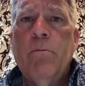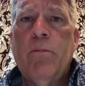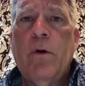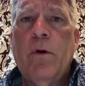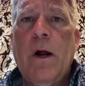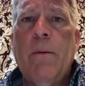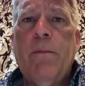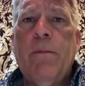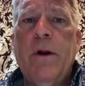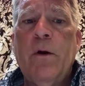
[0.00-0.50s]

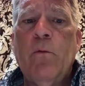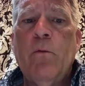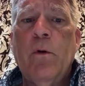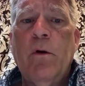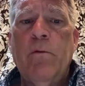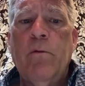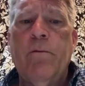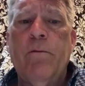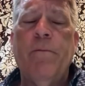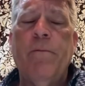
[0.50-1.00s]
property
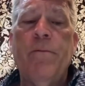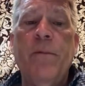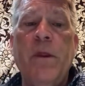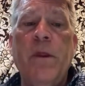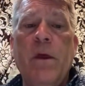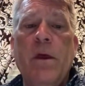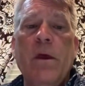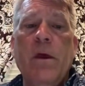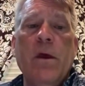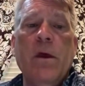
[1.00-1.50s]
roof.
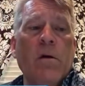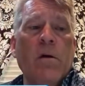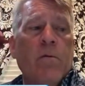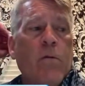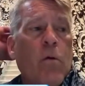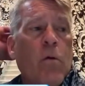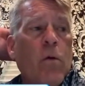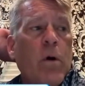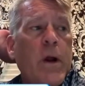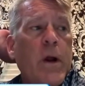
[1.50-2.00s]

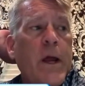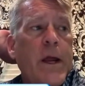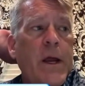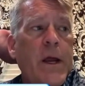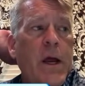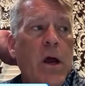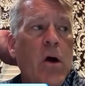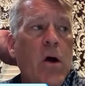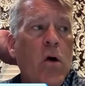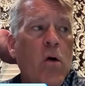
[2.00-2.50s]
For a
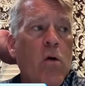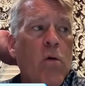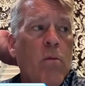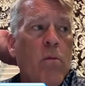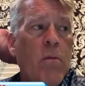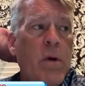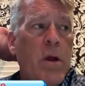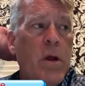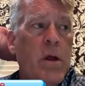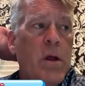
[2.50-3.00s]

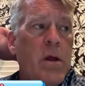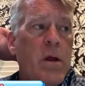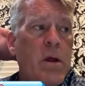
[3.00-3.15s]
home,